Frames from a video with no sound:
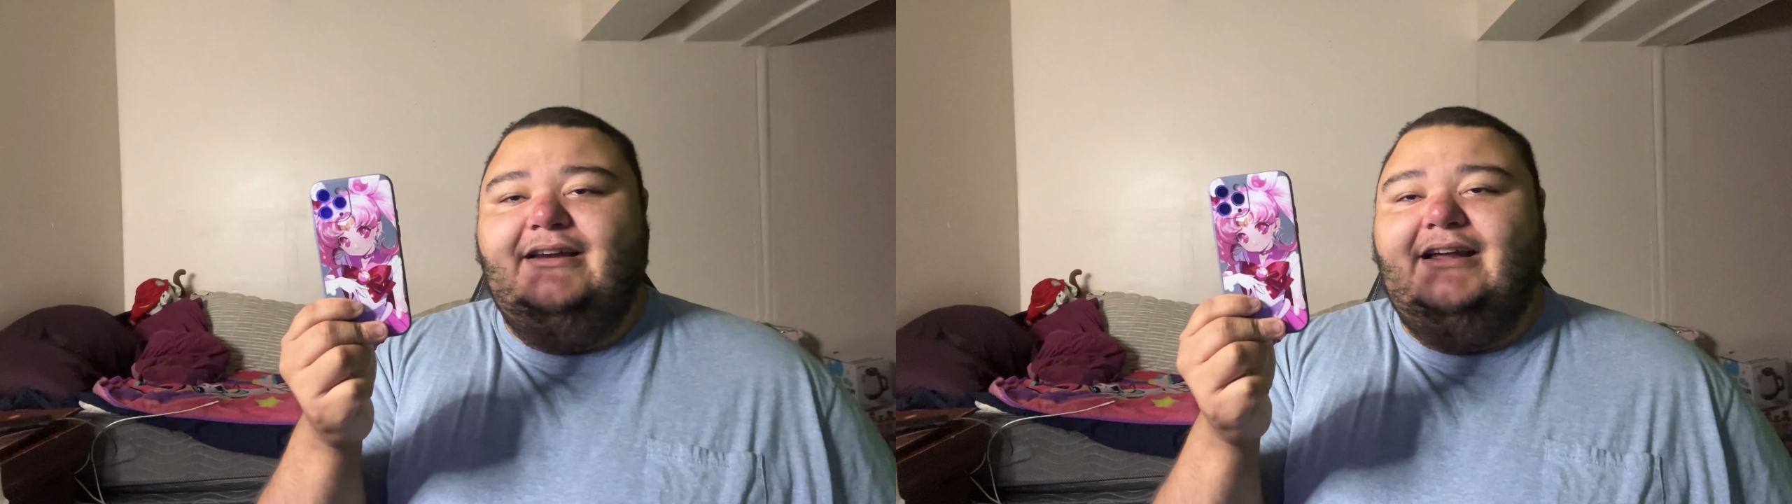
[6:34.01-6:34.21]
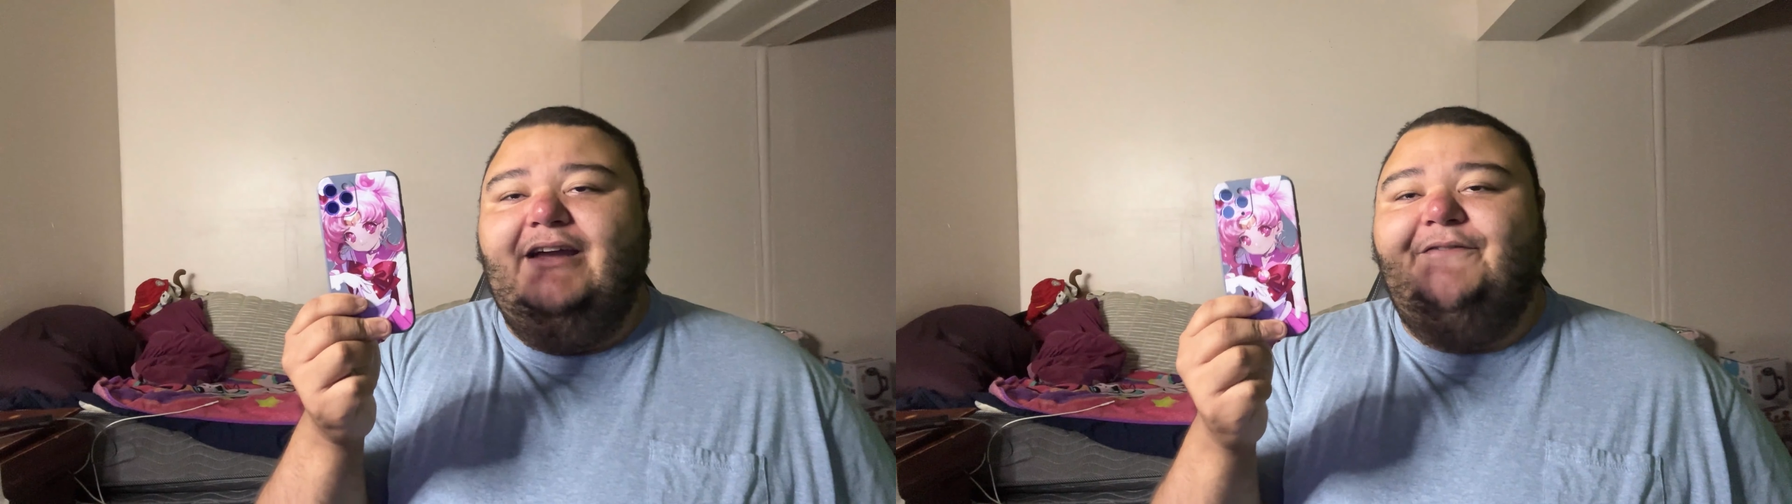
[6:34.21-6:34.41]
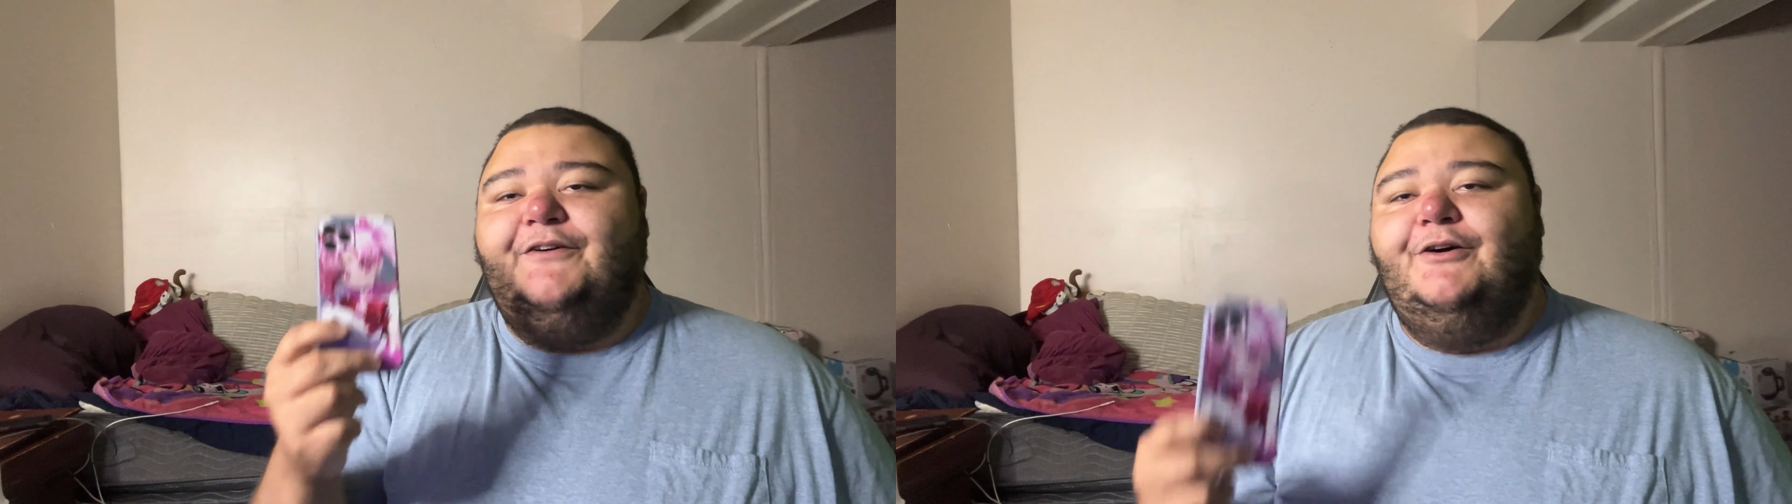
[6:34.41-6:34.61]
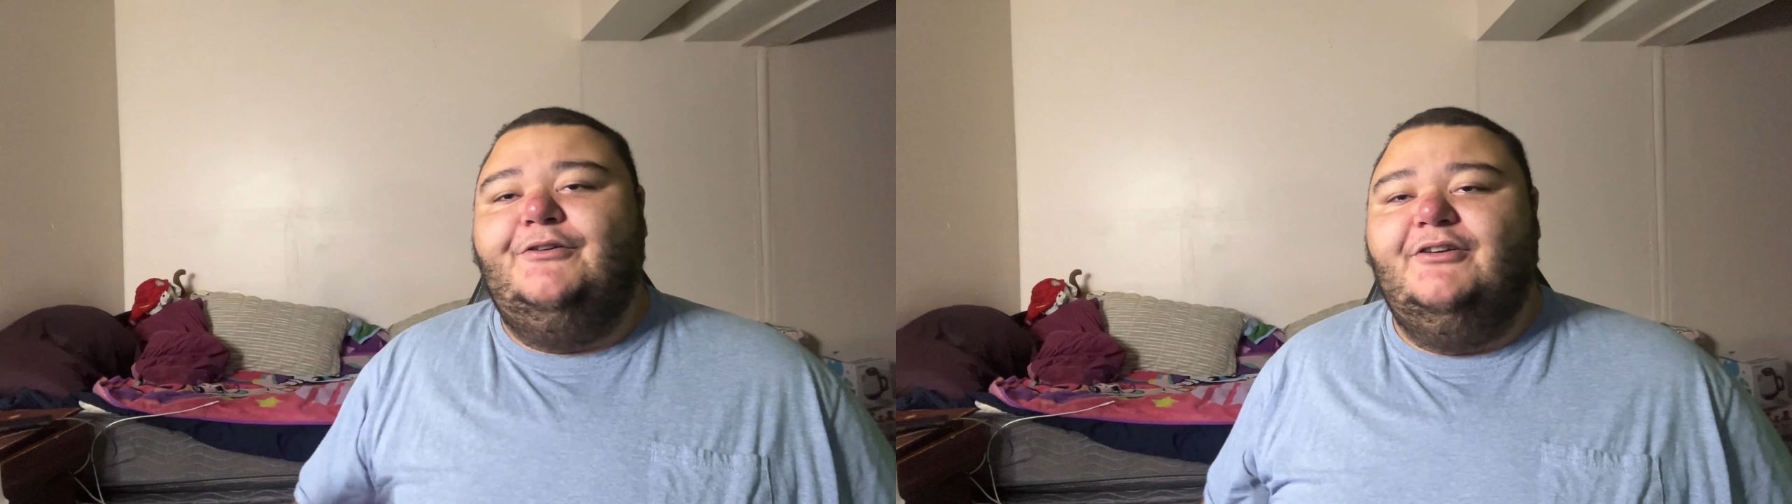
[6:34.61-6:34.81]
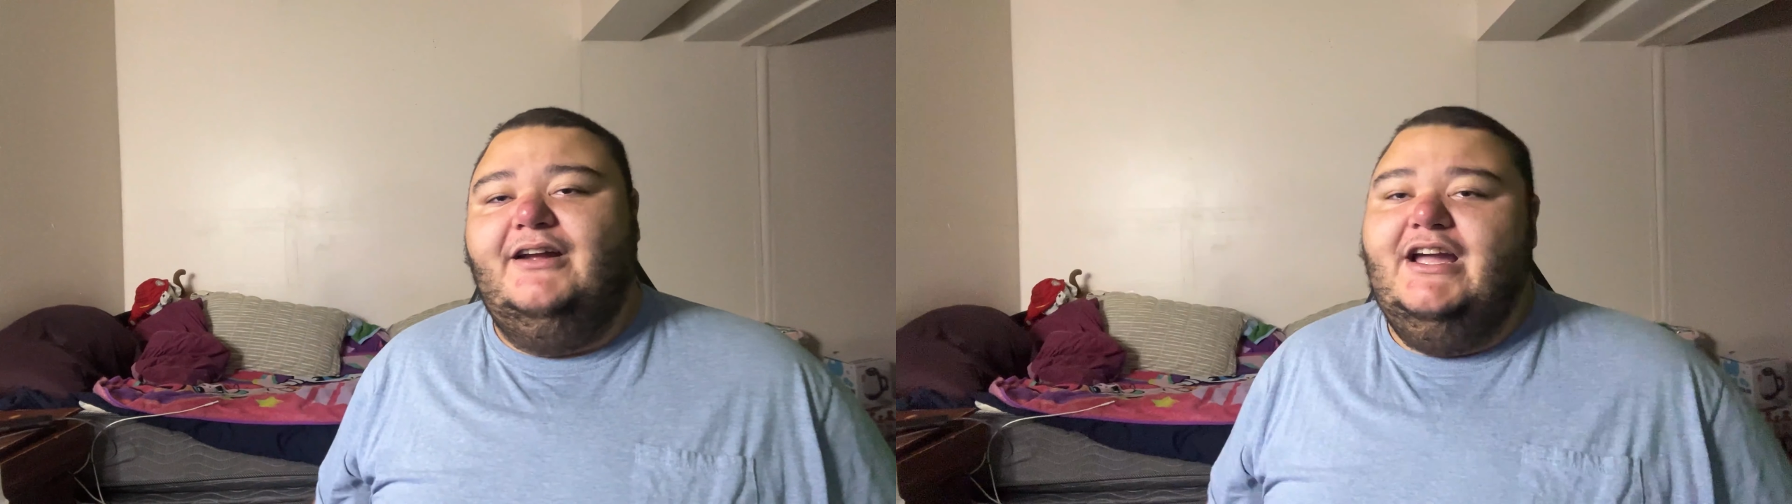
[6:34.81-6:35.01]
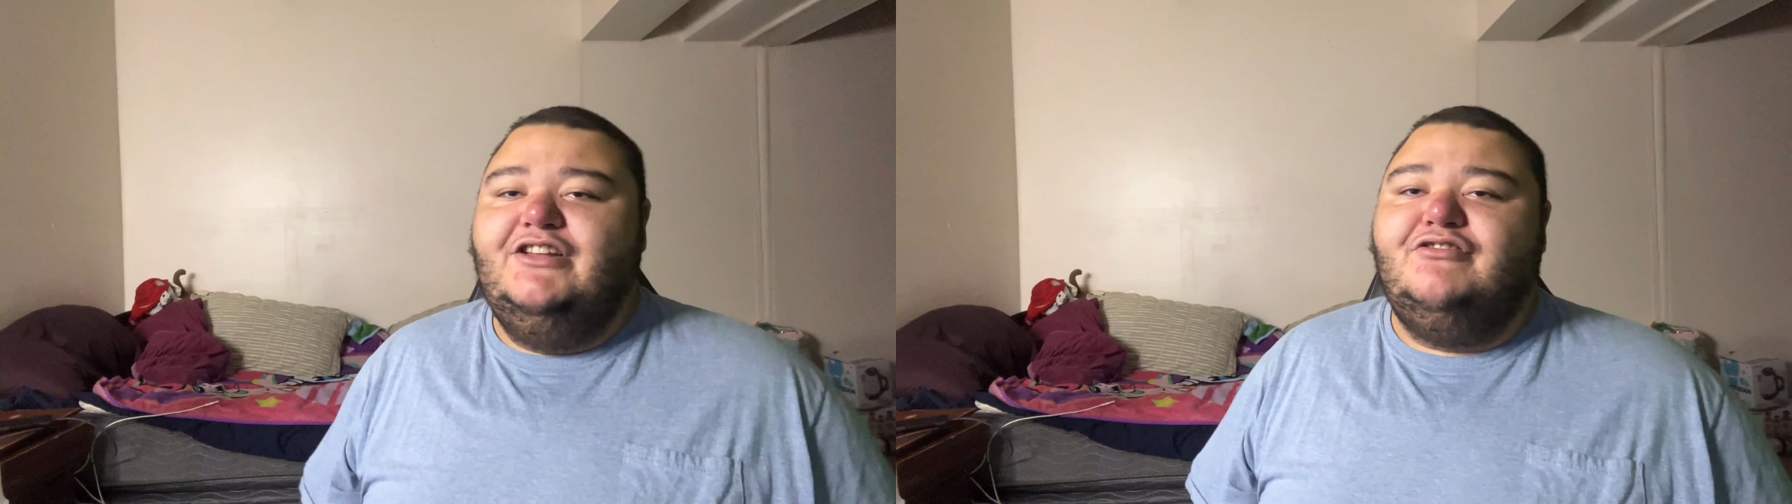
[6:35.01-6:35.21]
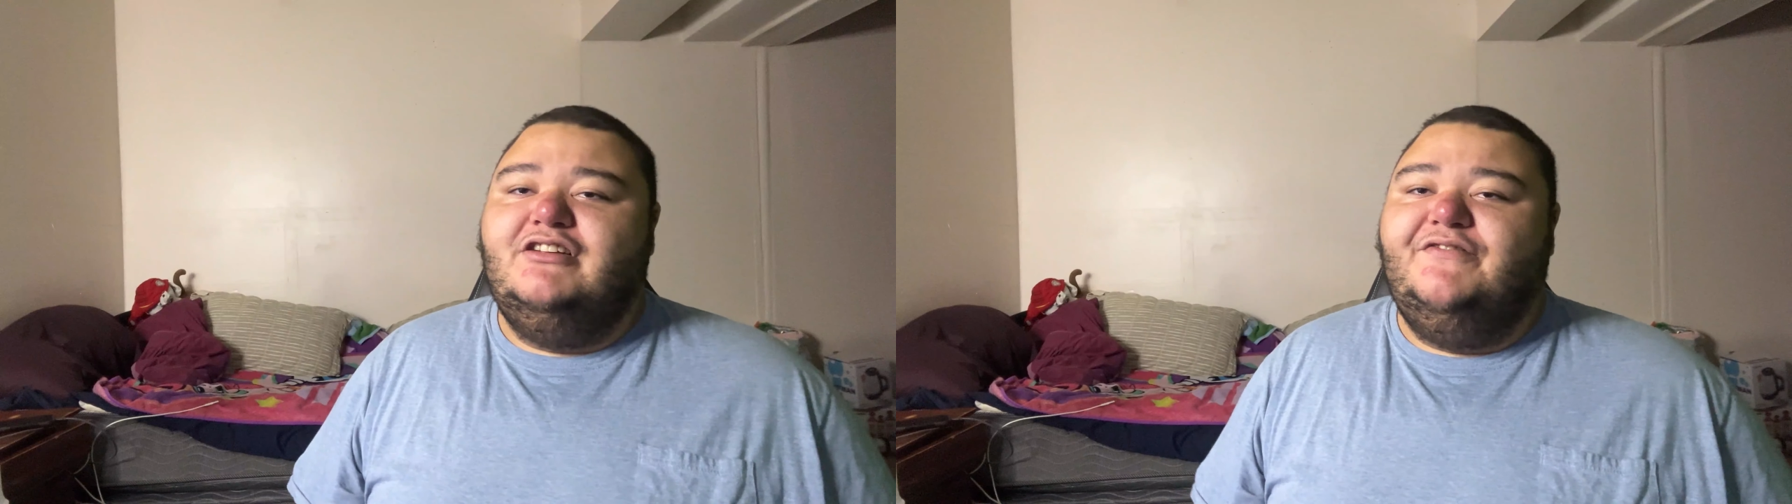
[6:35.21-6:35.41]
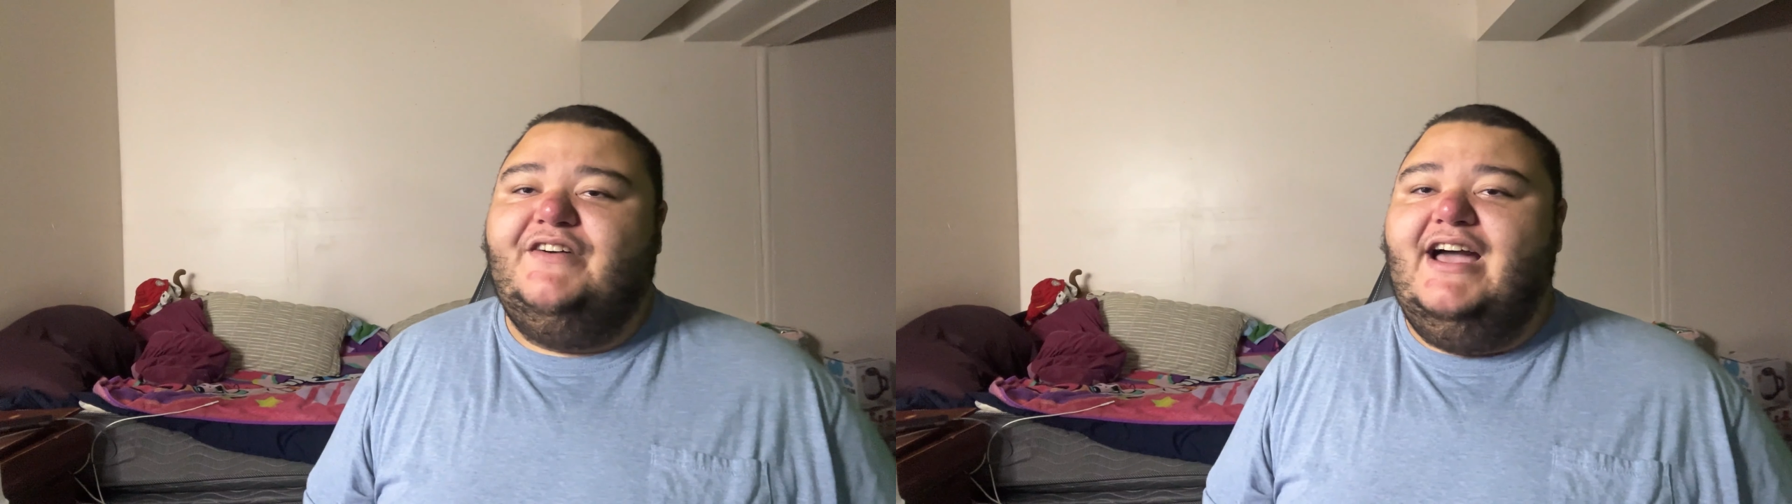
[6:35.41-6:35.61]
an iPhone or Android
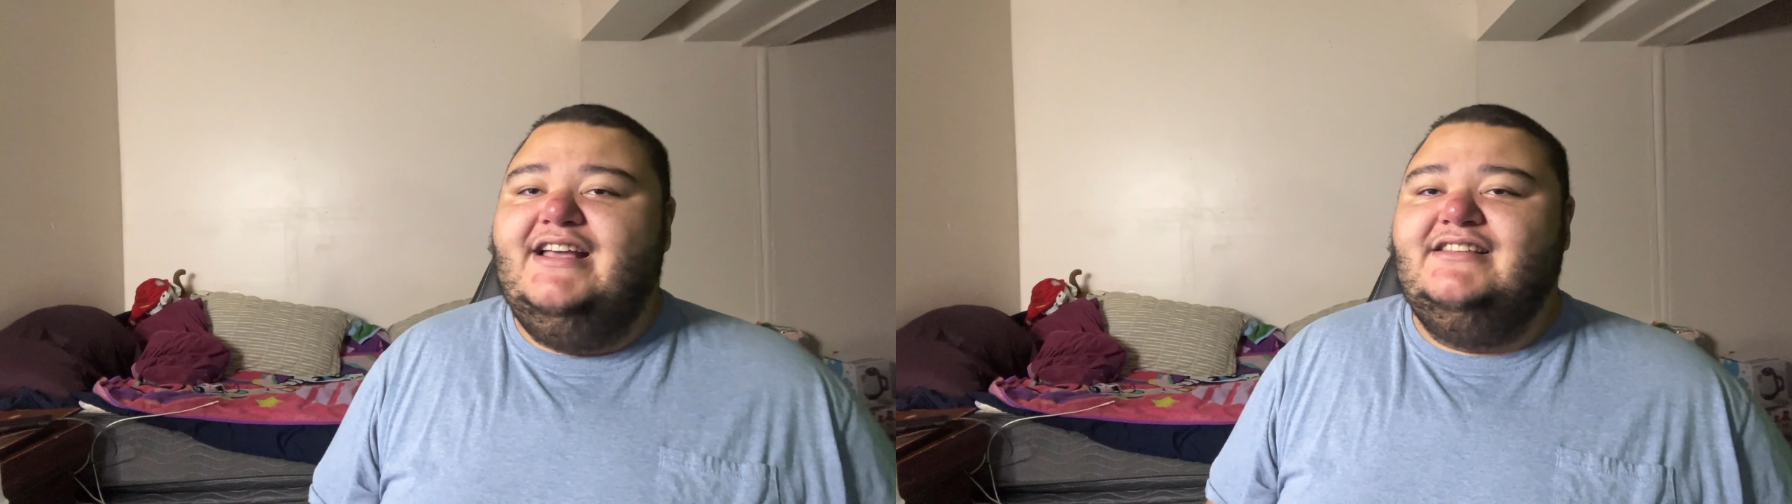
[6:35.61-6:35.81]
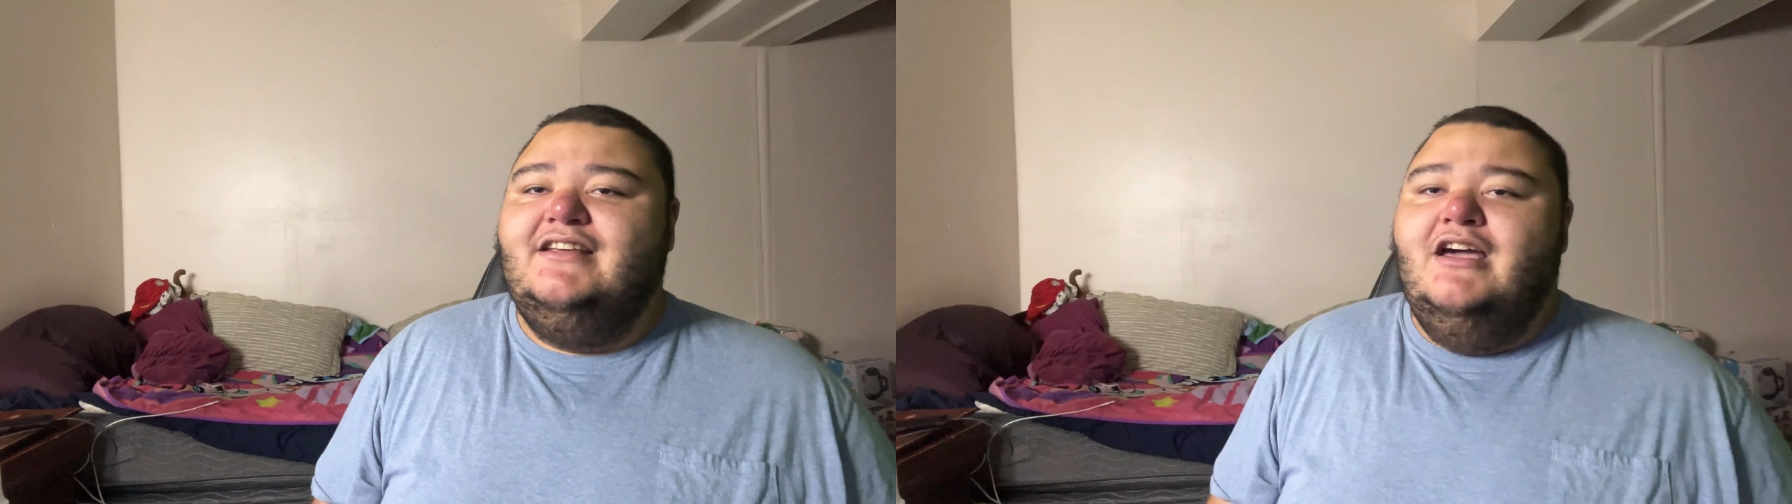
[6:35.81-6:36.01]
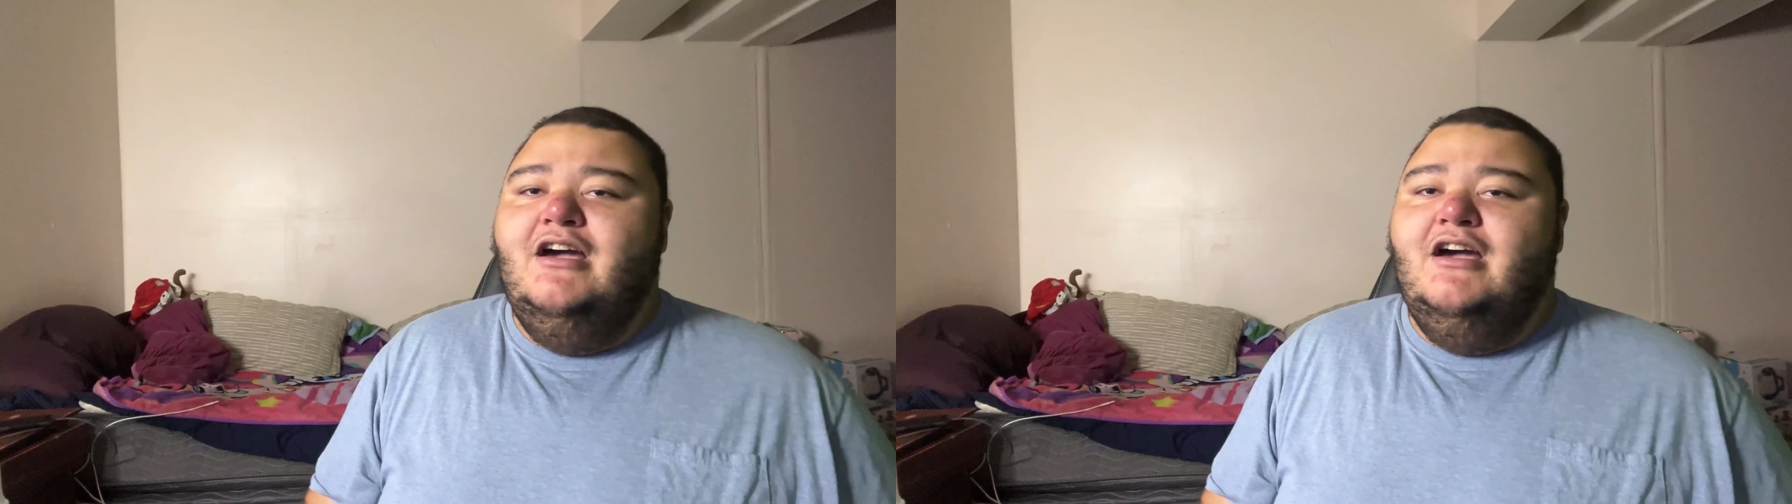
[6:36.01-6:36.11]
device,